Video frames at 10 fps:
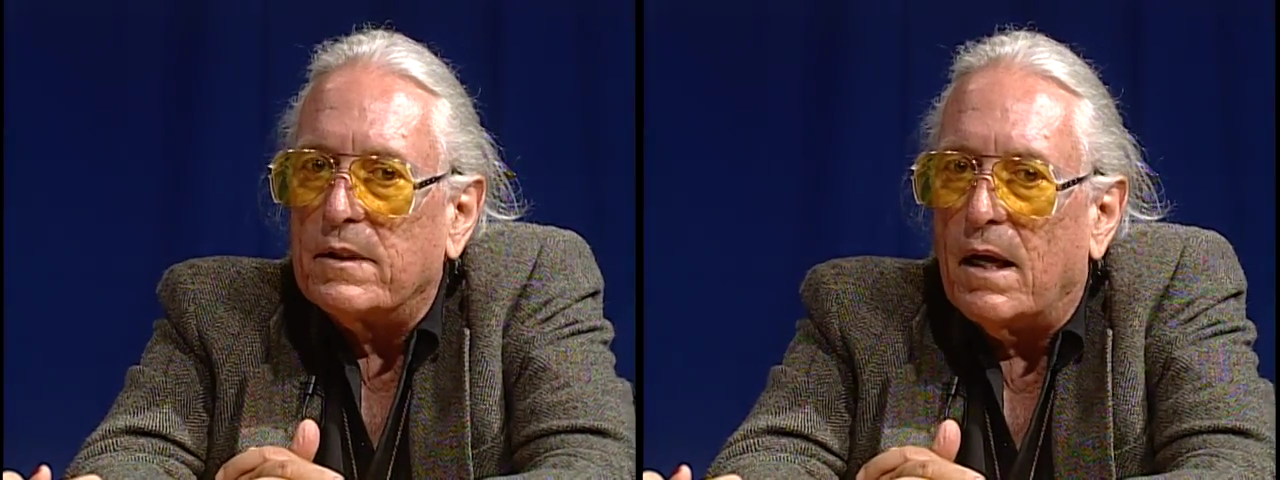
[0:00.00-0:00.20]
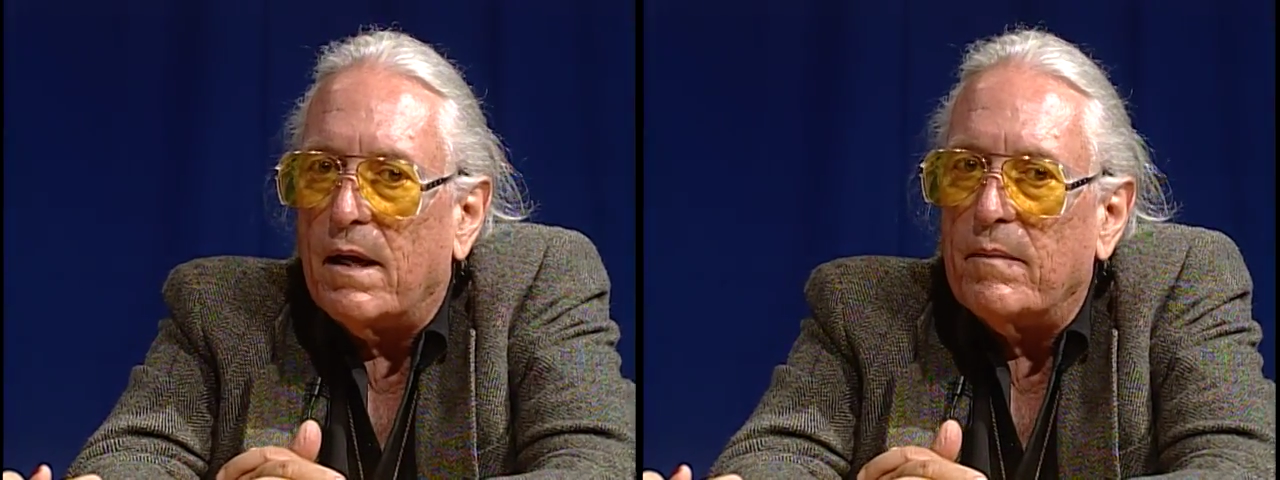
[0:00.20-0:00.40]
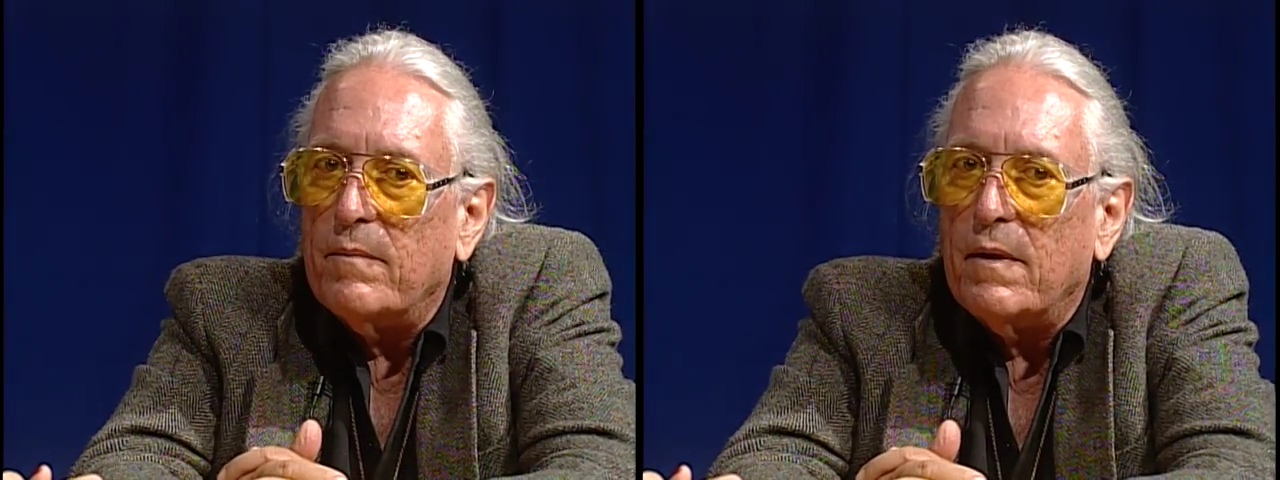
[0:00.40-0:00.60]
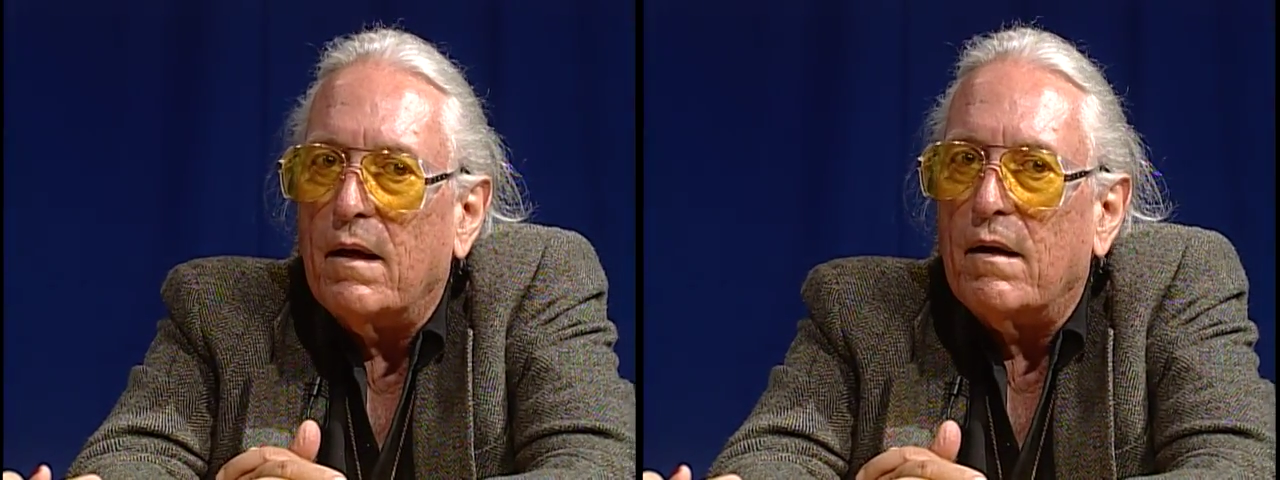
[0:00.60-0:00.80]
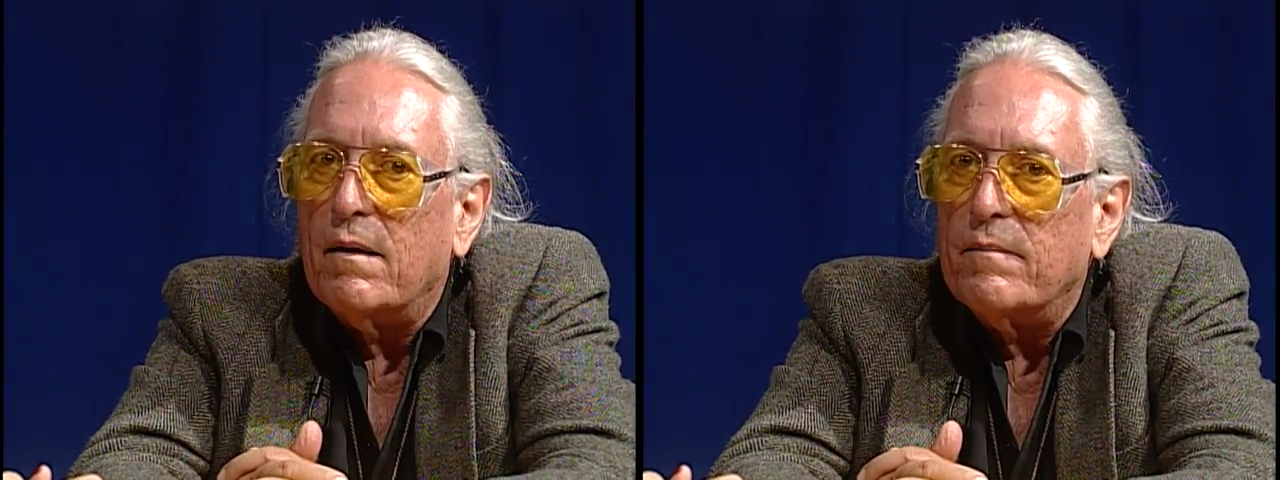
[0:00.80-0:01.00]

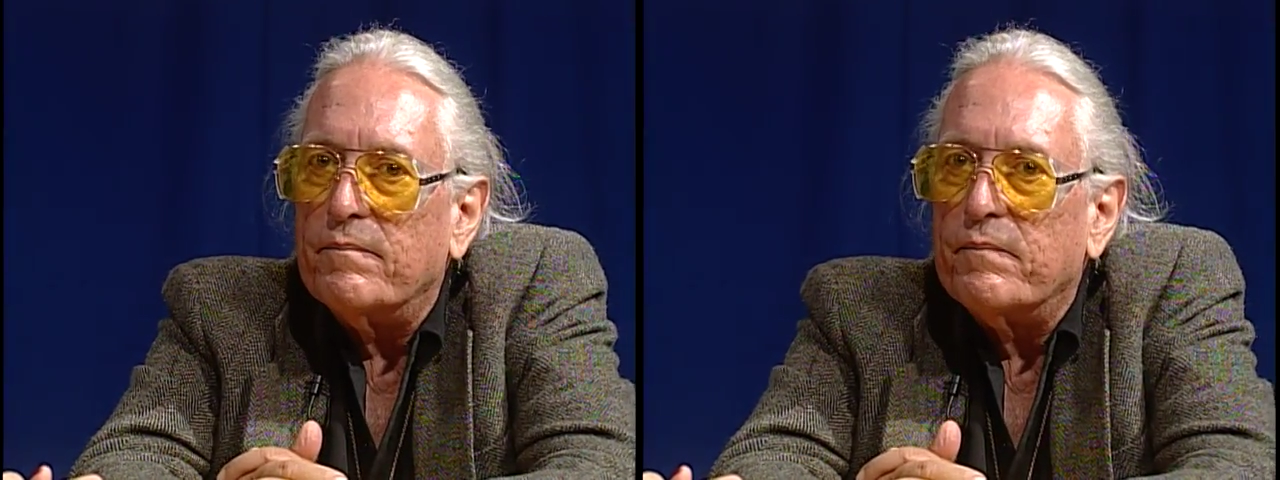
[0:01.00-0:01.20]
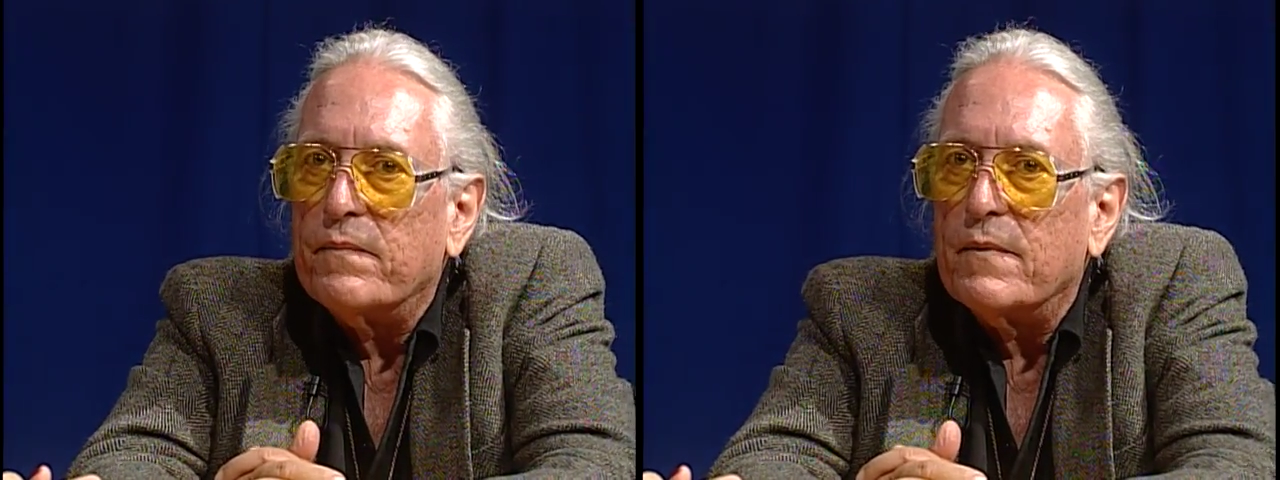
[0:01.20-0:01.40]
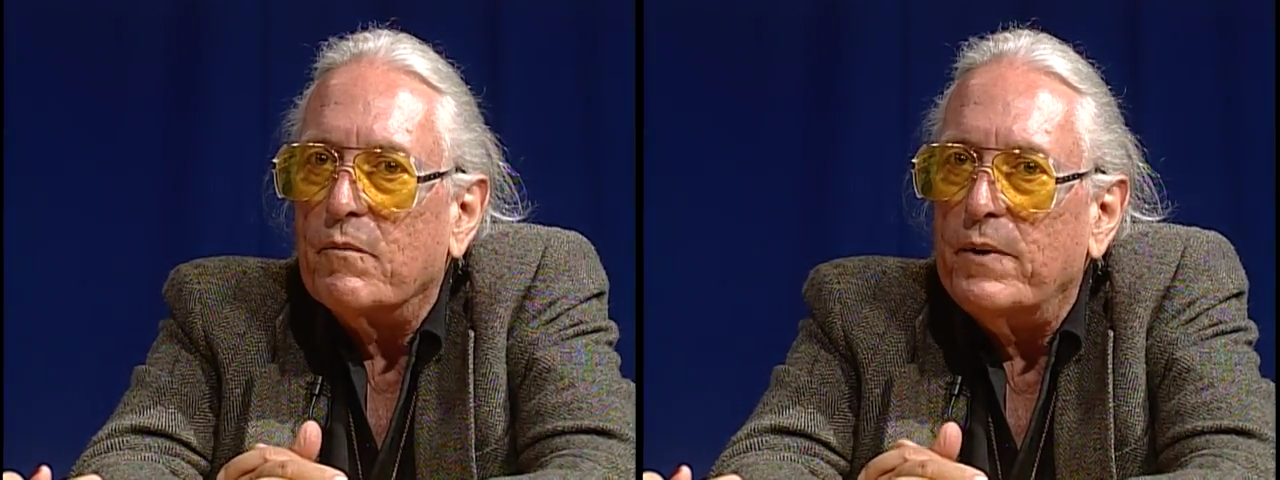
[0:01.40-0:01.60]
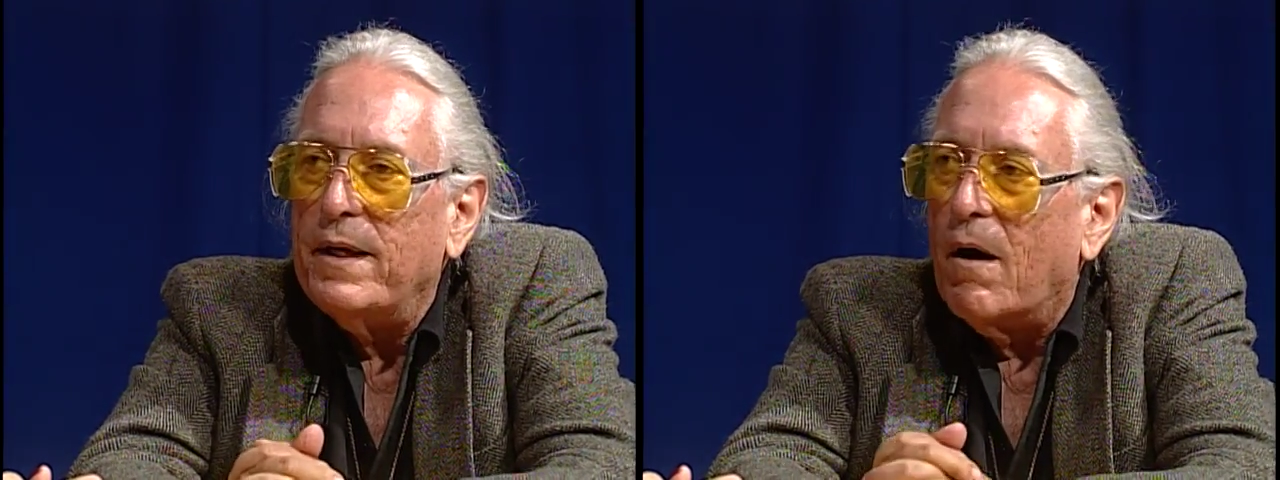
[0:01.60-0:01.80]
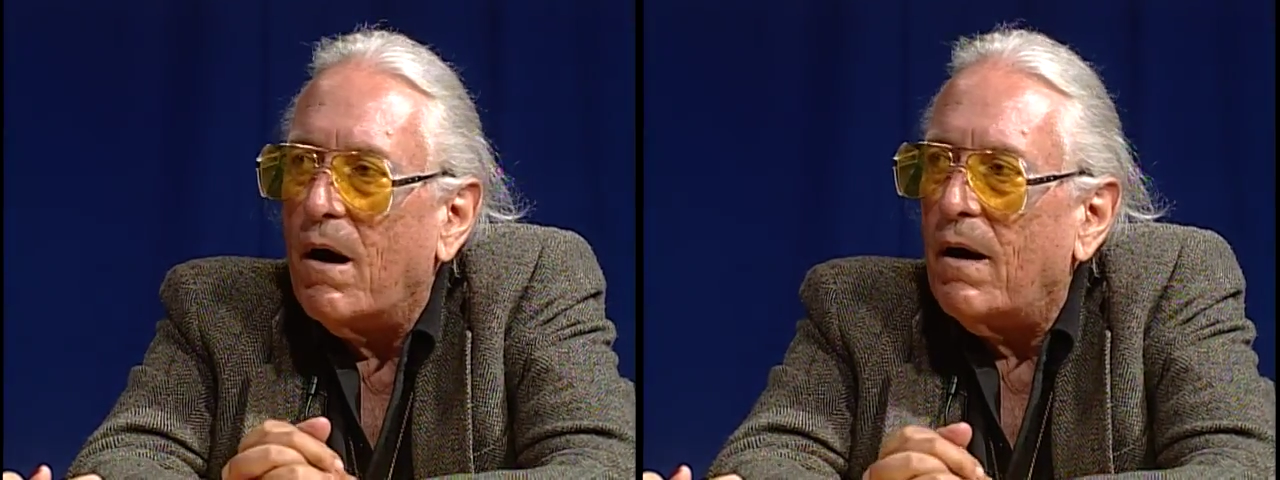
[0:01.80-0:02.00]
time.
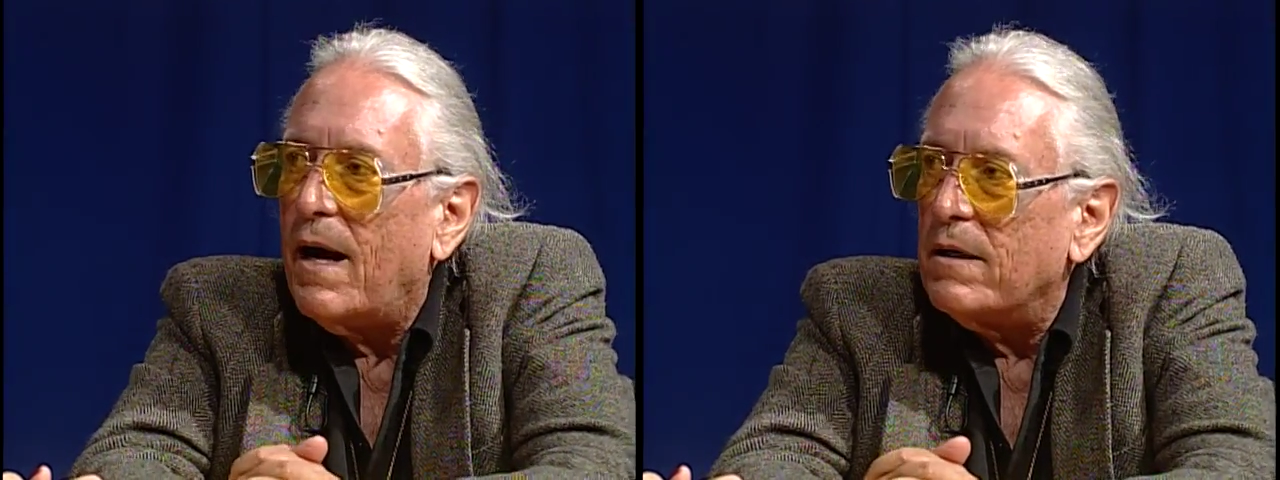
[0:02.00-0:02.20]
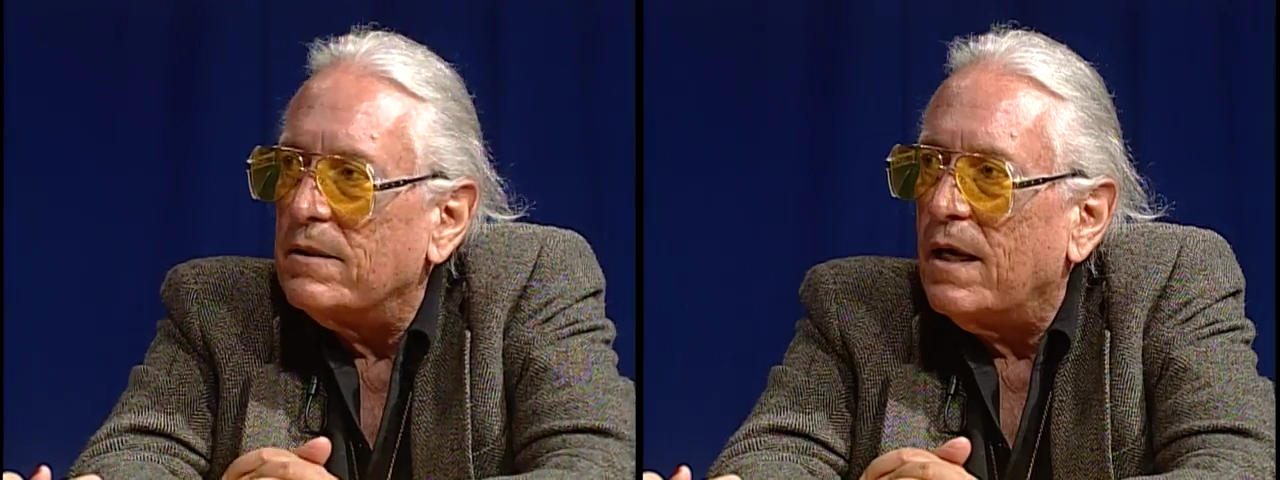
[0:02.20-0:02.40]
We are out of